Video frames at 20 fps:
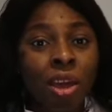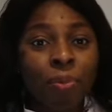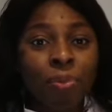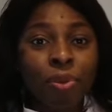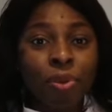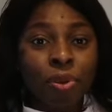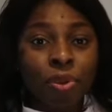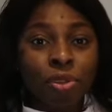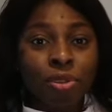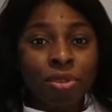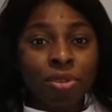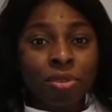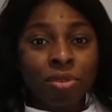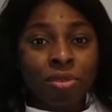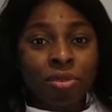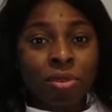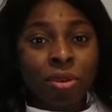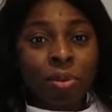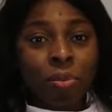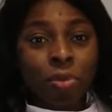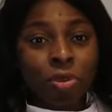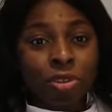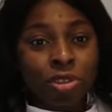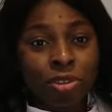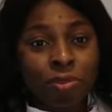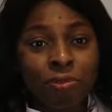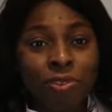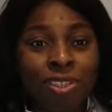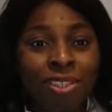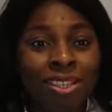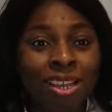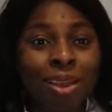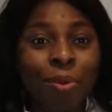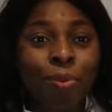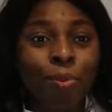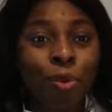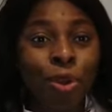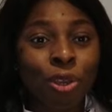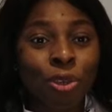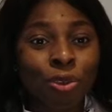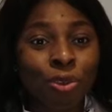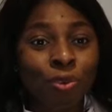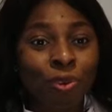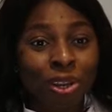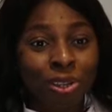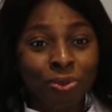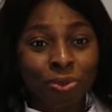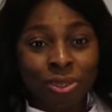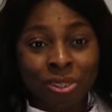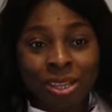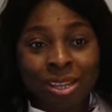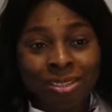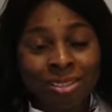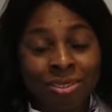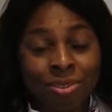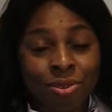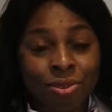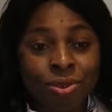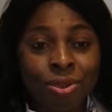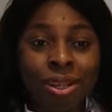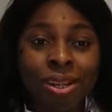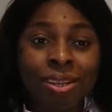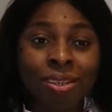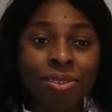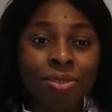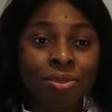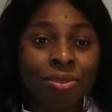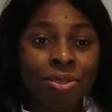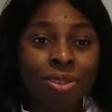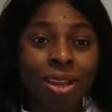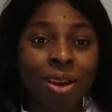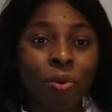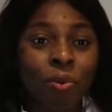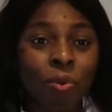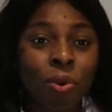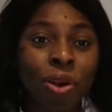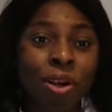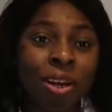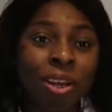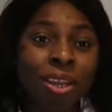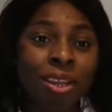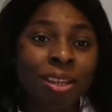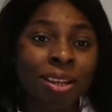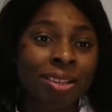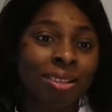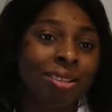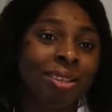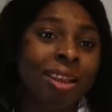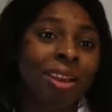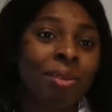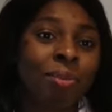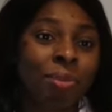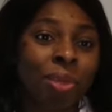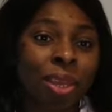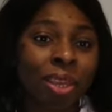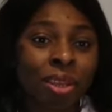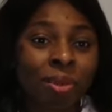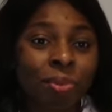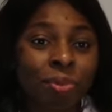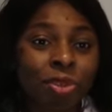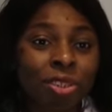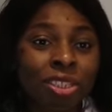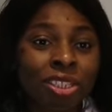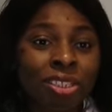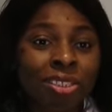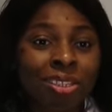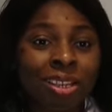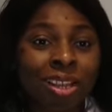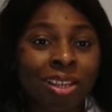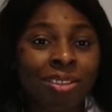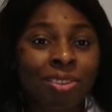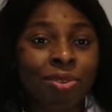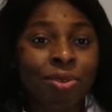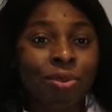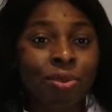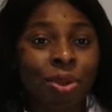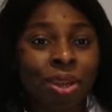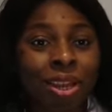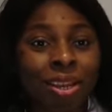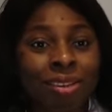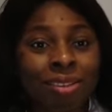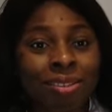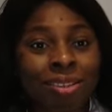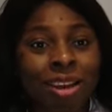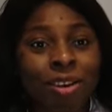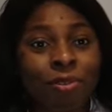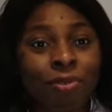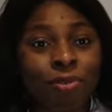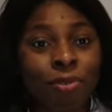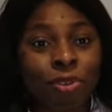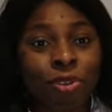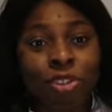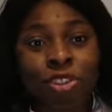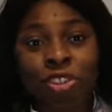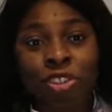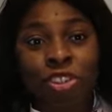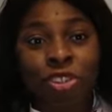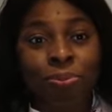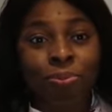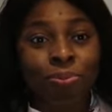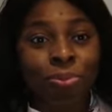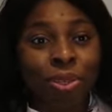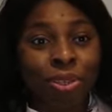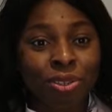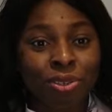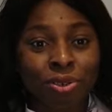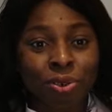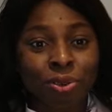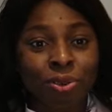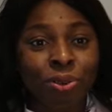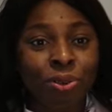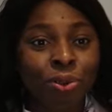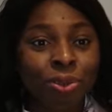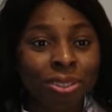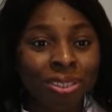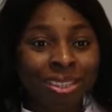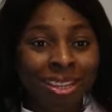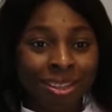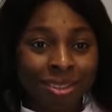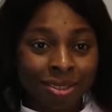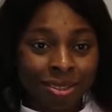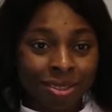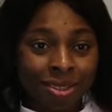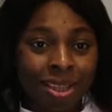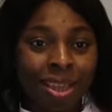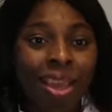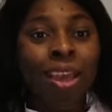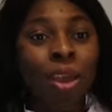because most of the time when you graduate as a student, you start working and start making money, then you can start furnishing based on your taste.